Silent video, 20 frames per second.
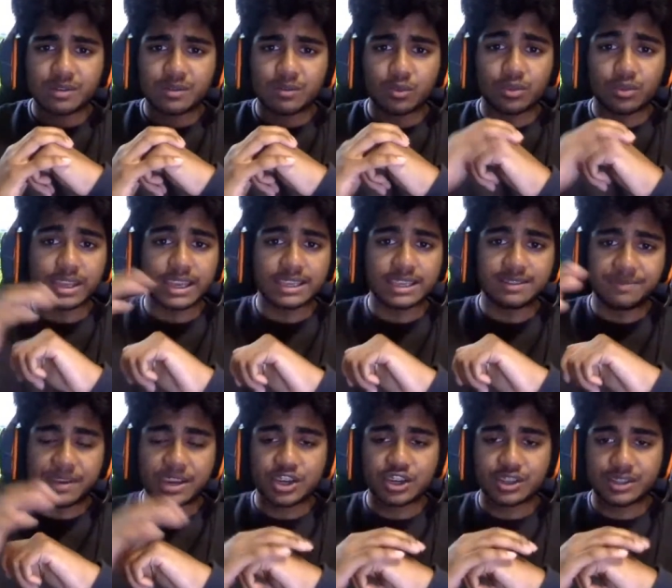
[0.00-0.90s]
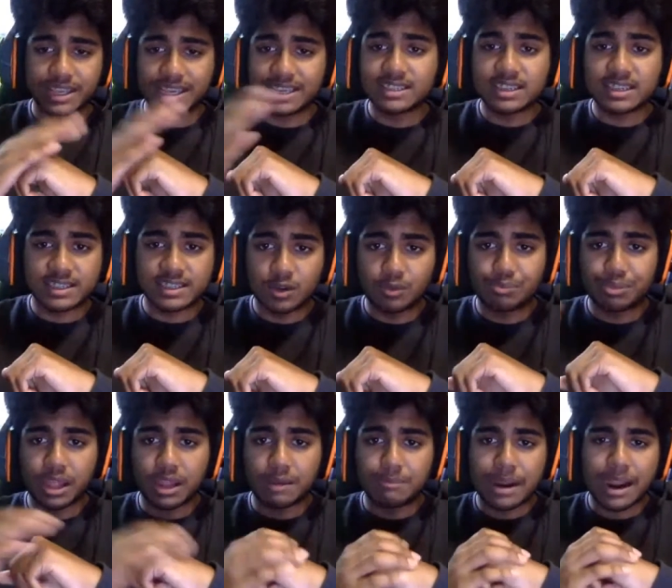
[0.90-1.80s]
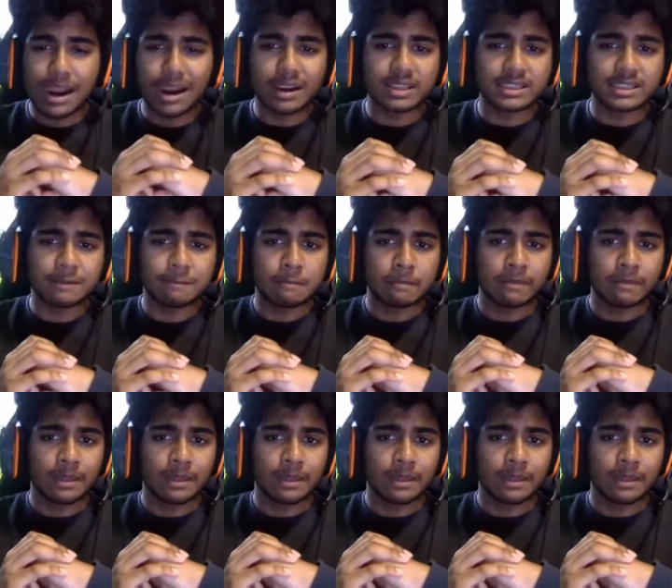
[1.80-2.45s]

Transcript: or these fish, these are still blood parrots.